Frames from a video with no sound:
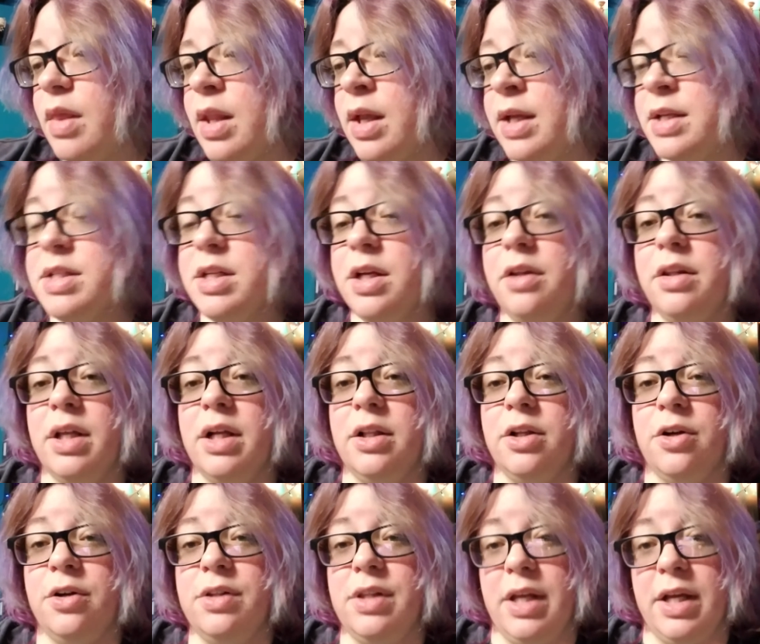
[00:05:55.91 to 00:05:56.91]
until they
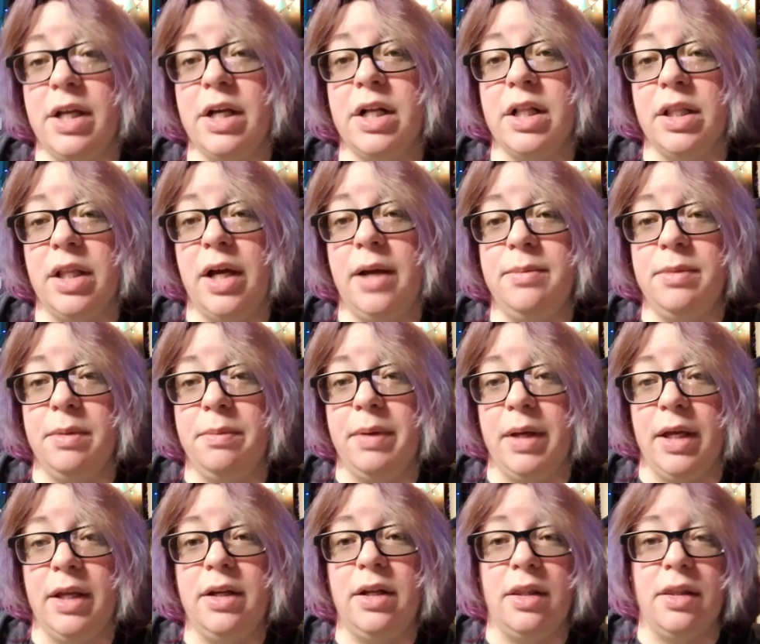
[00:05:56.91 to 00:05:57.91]
learned they could climb the
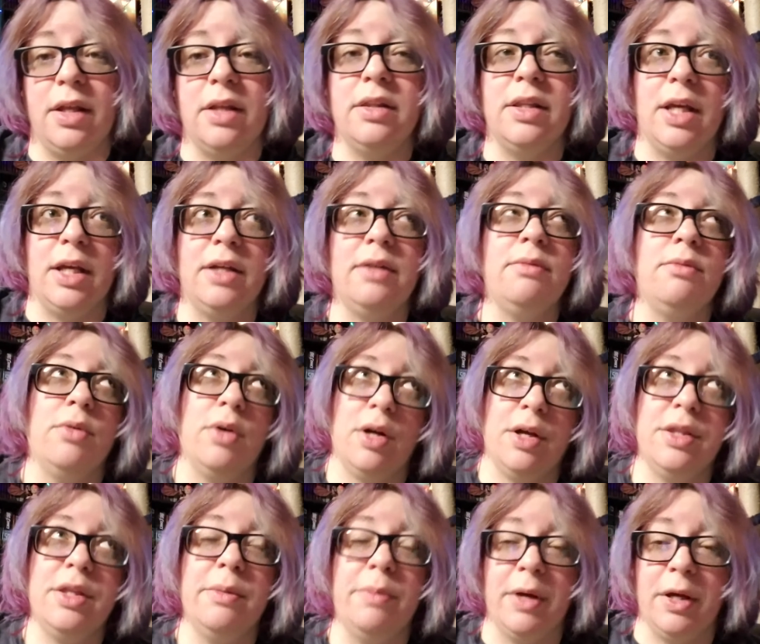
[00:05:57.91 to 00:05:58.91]
bed, and then they were
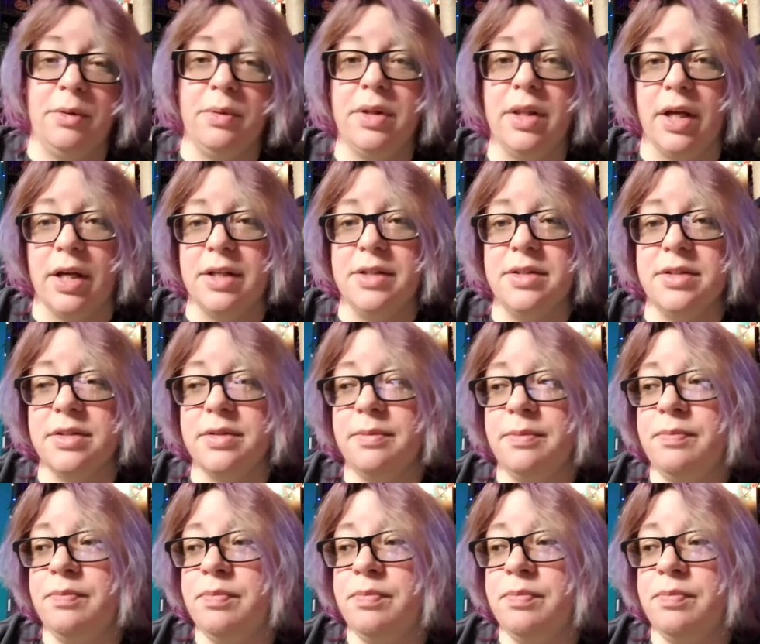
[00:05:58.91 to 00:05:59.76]
on the bed with us.